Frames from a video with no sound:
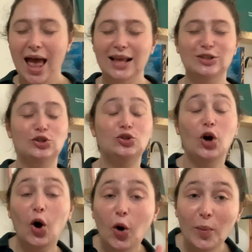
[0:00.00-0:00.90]

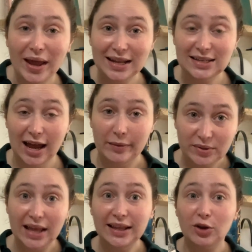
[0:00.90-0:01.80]
so many times,
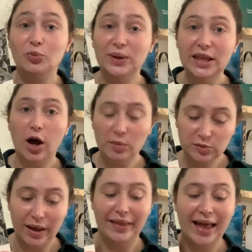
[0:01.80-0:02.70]
and like really almost
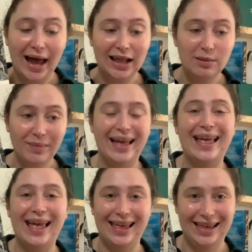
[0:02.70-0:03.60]
bought, like had it in my
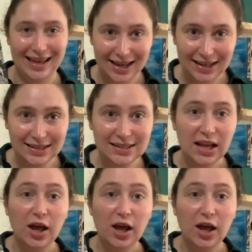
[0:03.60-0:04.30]
hand,